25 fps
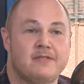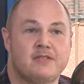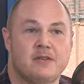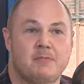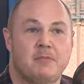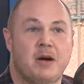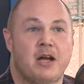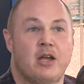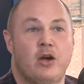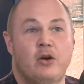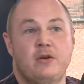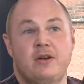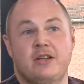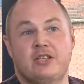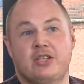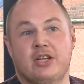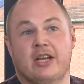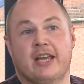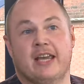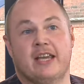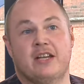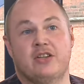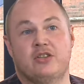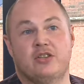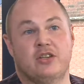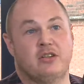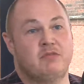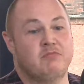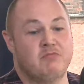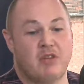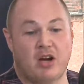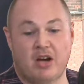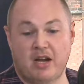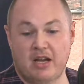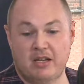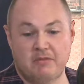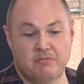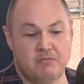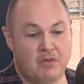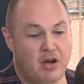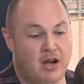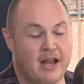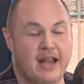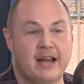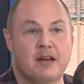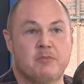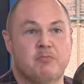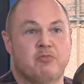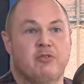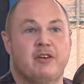of my own education, I
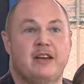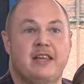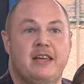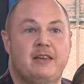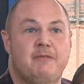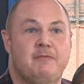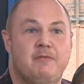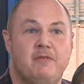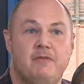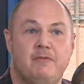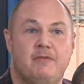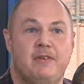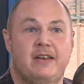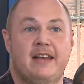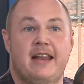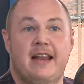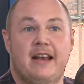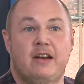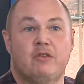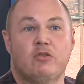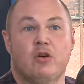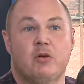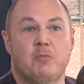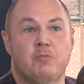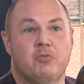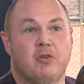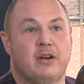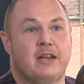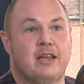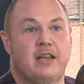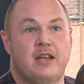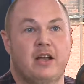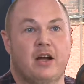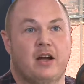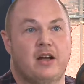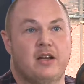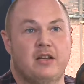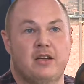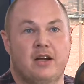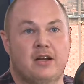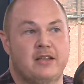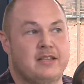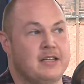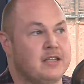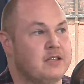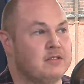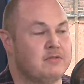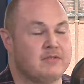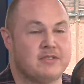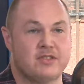had a pretty vanilla upbringing. I
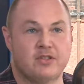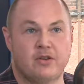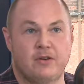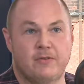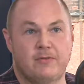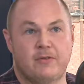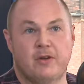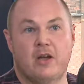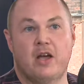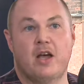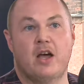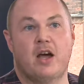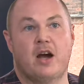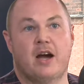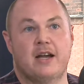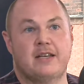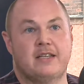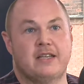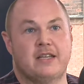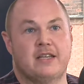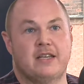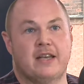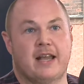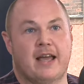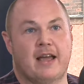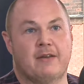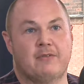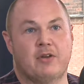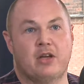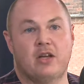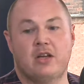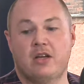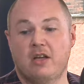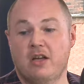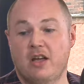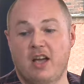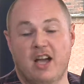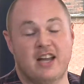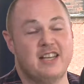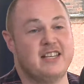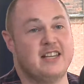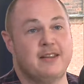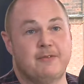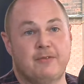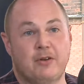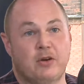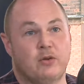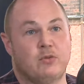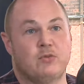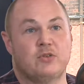didn't suffer. I didn't have a
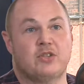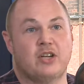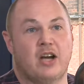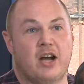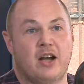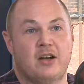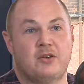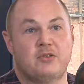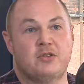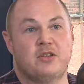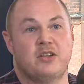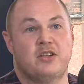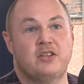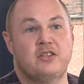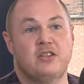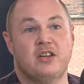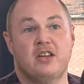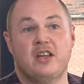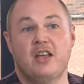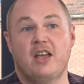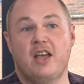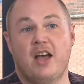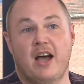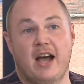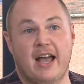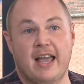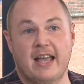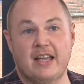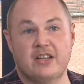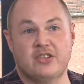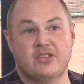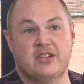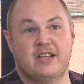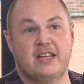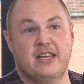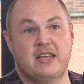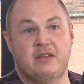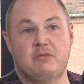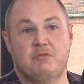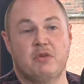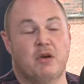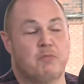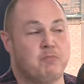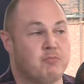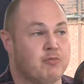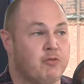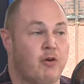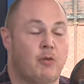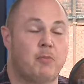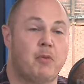difficult childhood. I actually
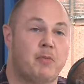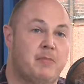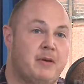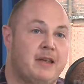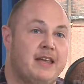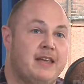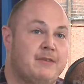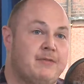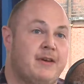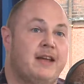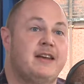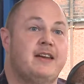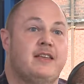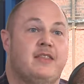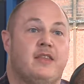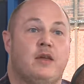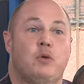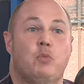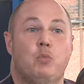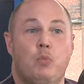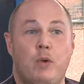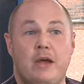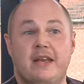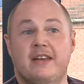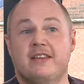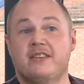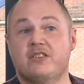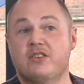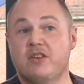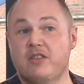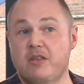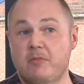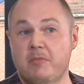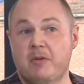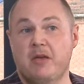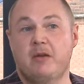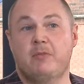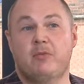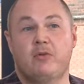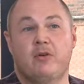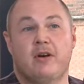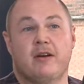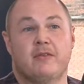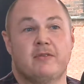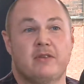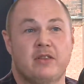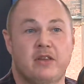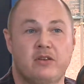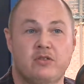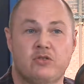probably, if anything, witnessed other people
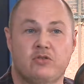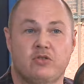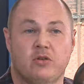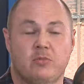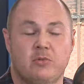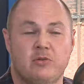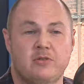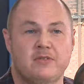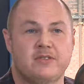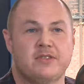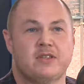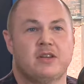having those troubles.